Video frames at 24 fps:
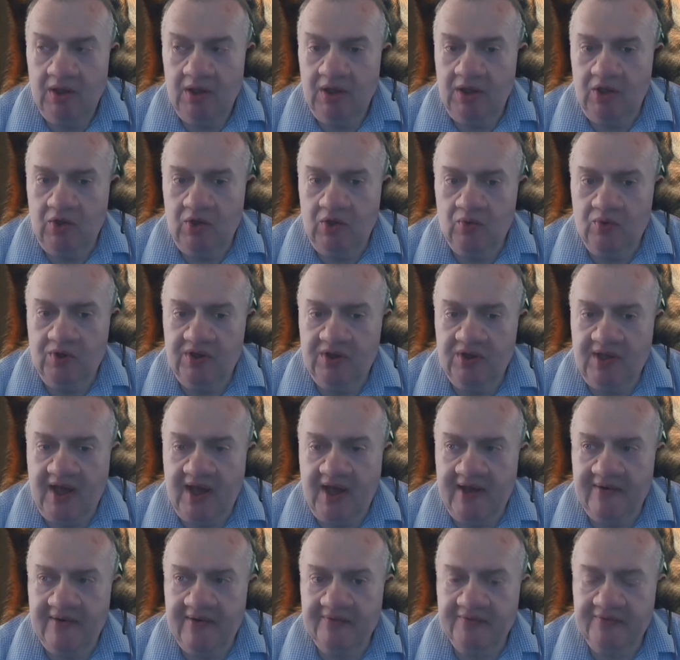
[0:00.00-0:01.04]
You can
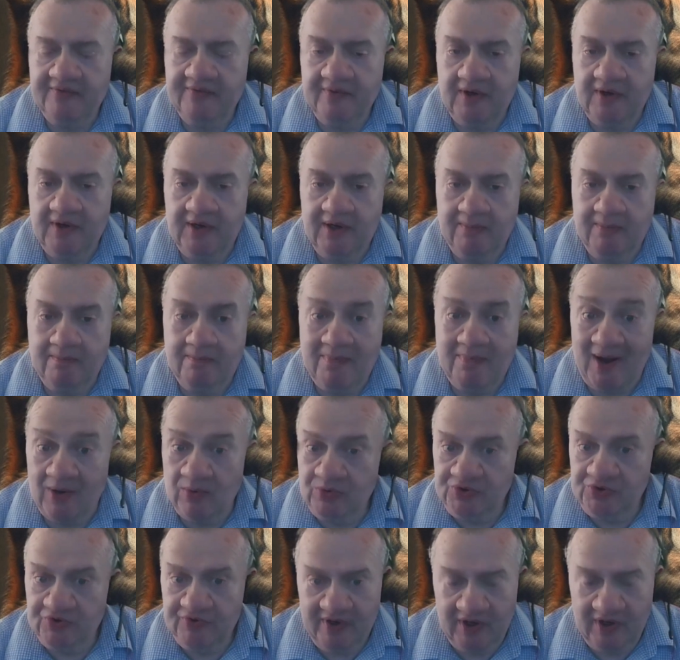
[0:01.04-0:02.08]
have
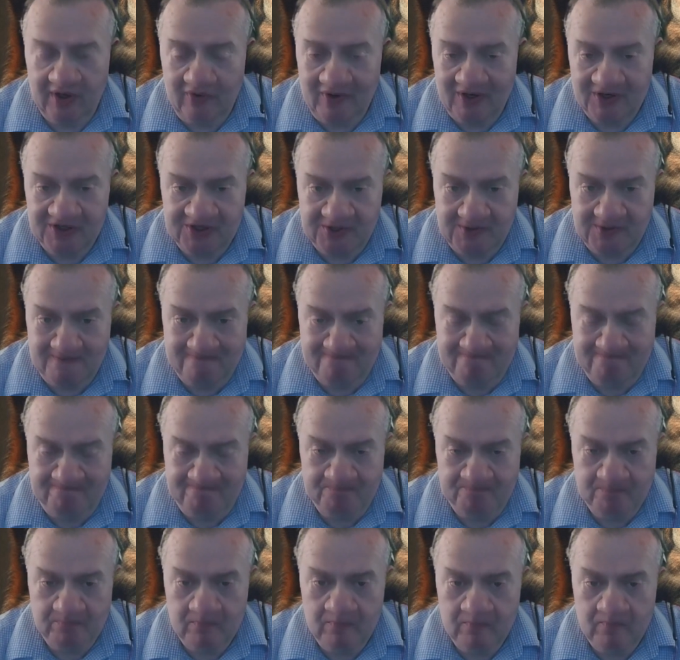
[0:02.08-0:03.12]
boundary aggression,
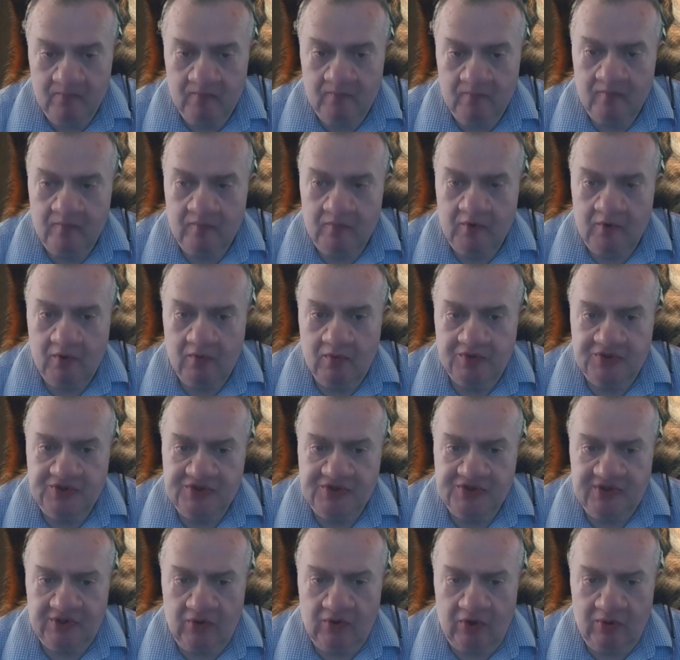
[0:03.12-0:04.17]
which is
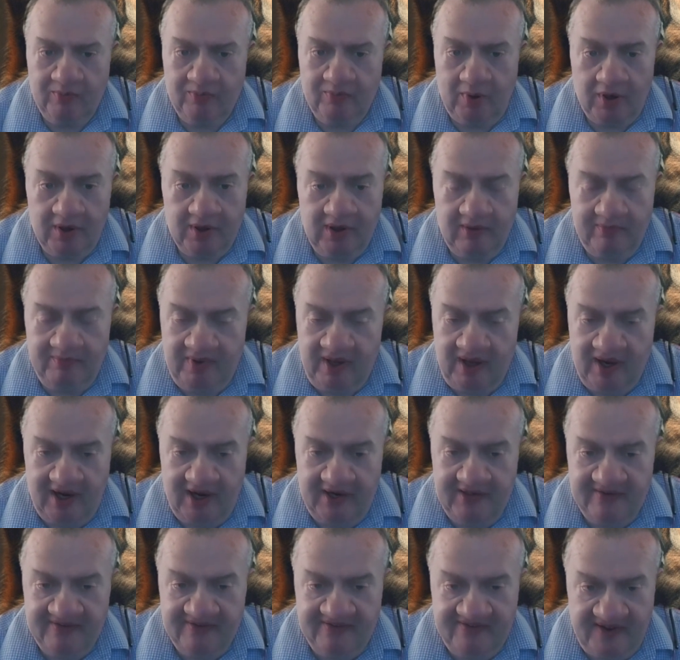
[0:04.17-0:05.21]
the dog barking
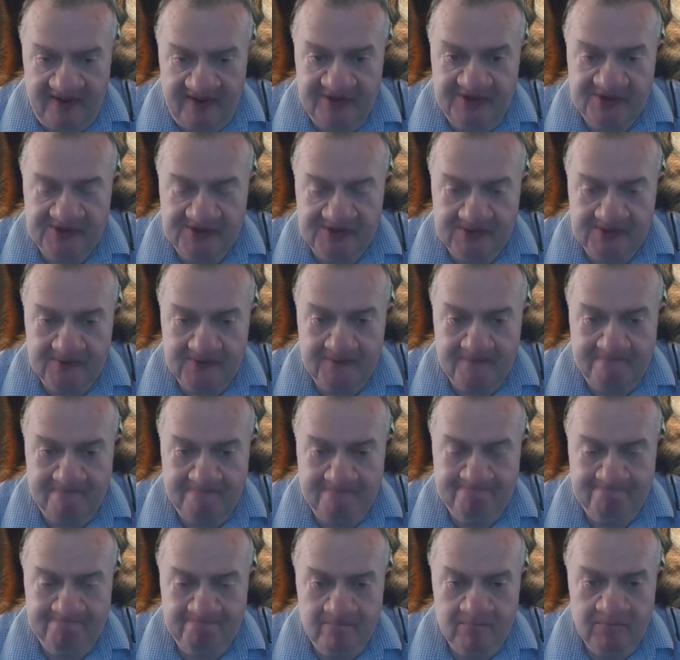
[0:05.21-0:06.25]
behind a fence.
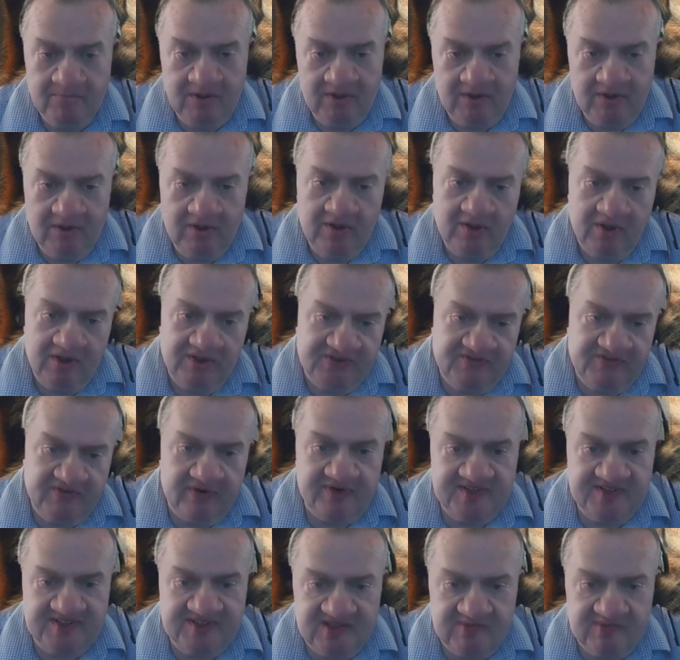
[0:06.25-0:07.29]
It's
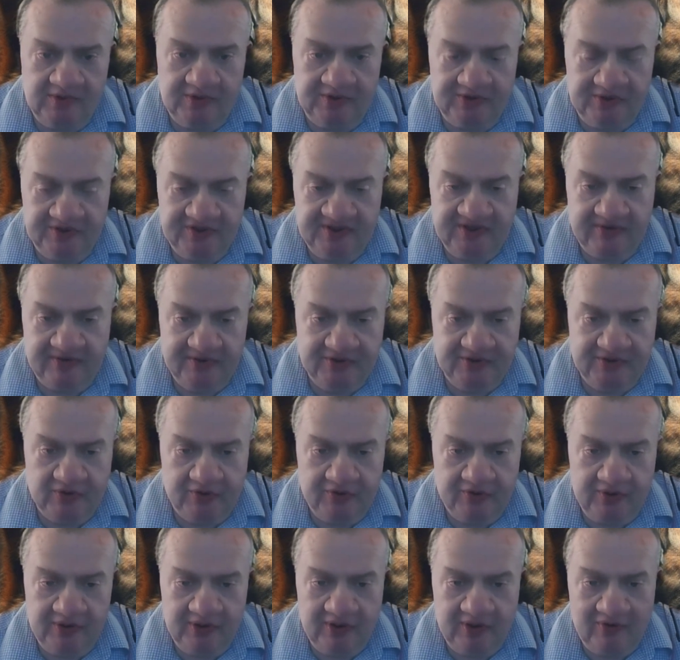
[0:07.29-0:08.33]
very similar to
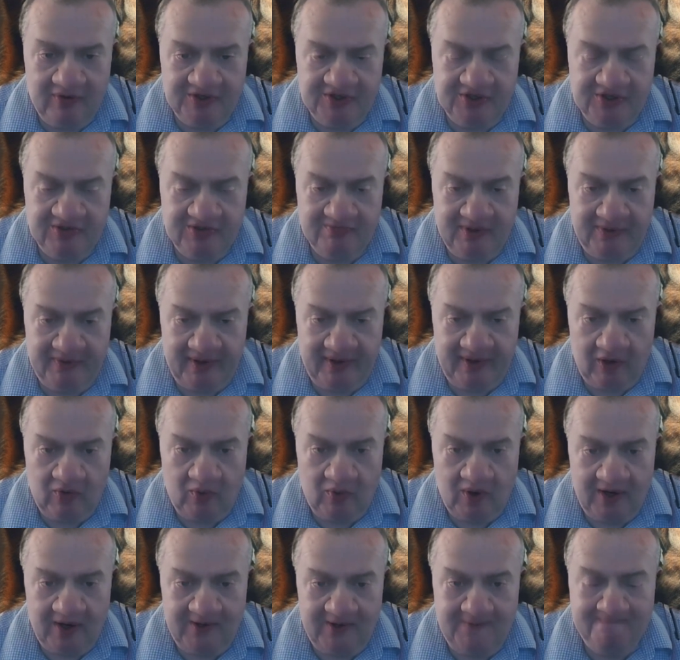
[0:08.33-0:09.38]
territorial aggression, but not
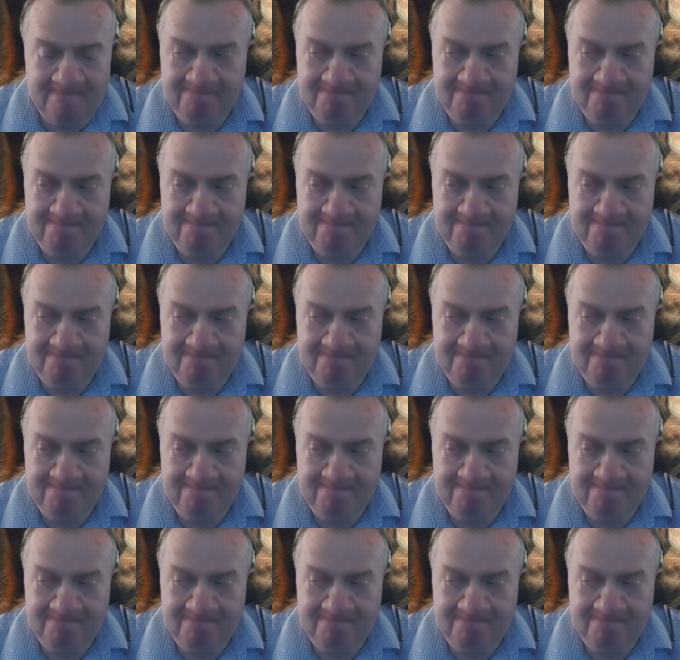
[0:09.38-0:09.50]
quite.